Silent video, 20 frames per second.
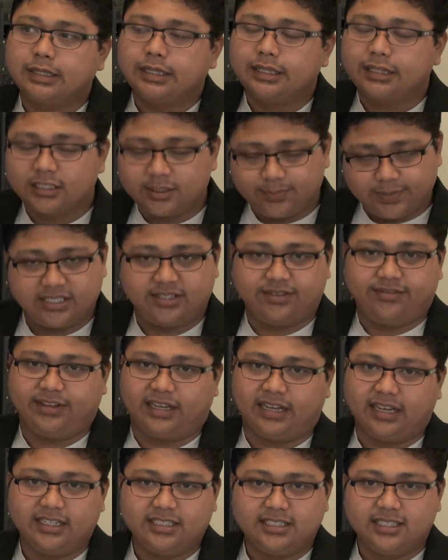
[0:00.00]
the
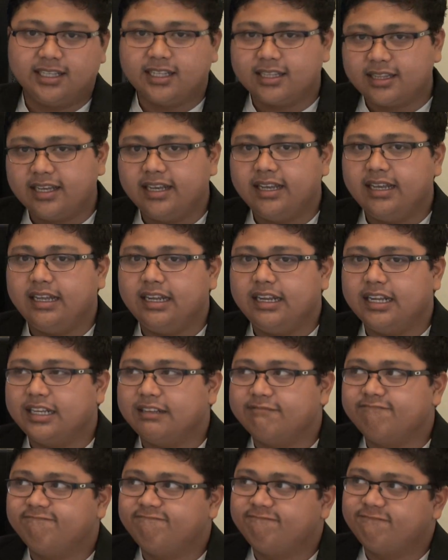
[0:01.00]
specification that they
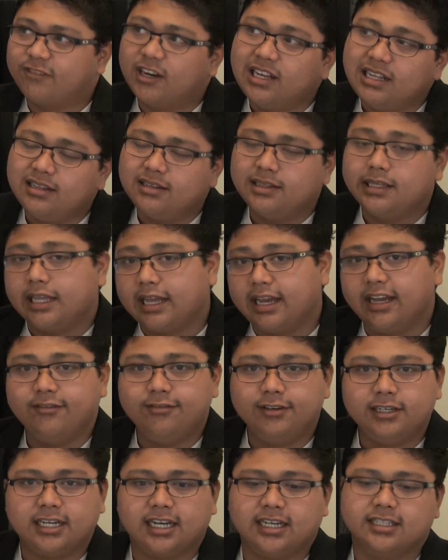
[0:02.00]

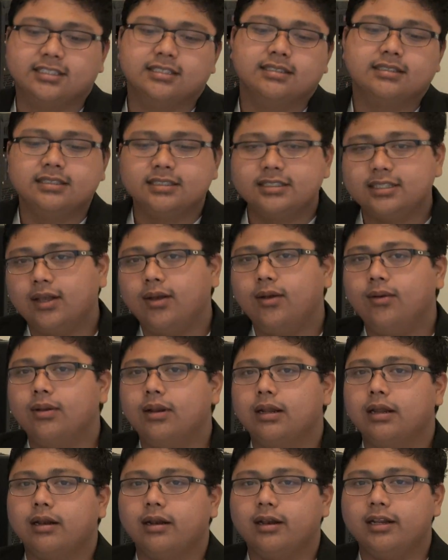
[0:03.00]
advertise. So
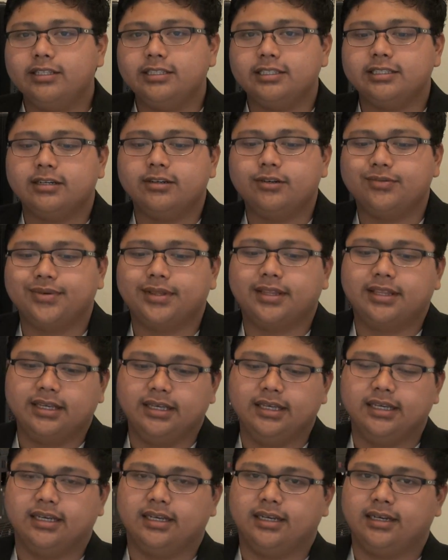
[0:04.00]
let's start with
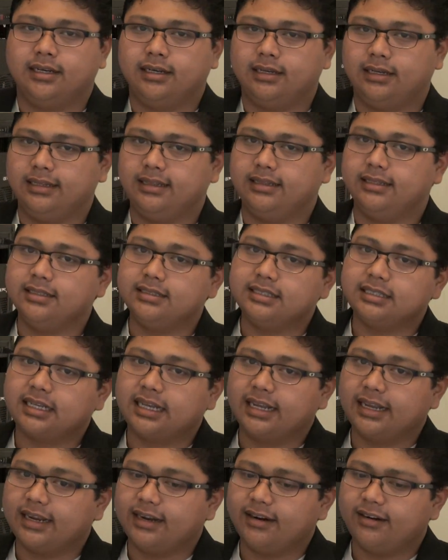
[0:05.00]
the, it does
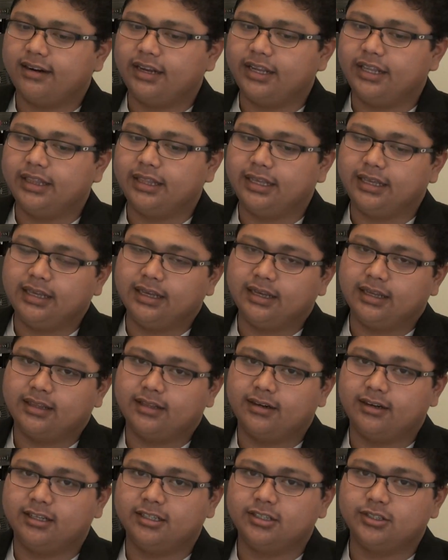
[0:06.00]
carry the
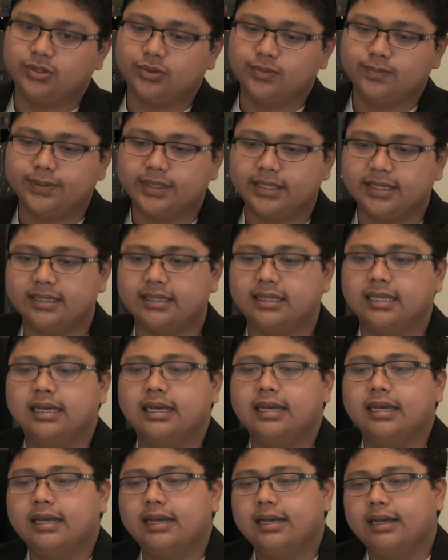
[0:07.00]
32-bit
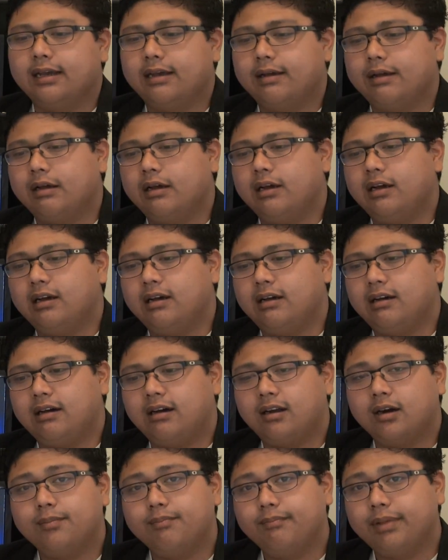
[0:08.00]

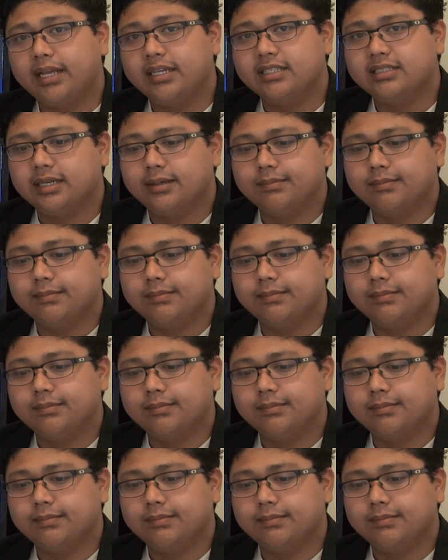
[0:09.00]
ARM-based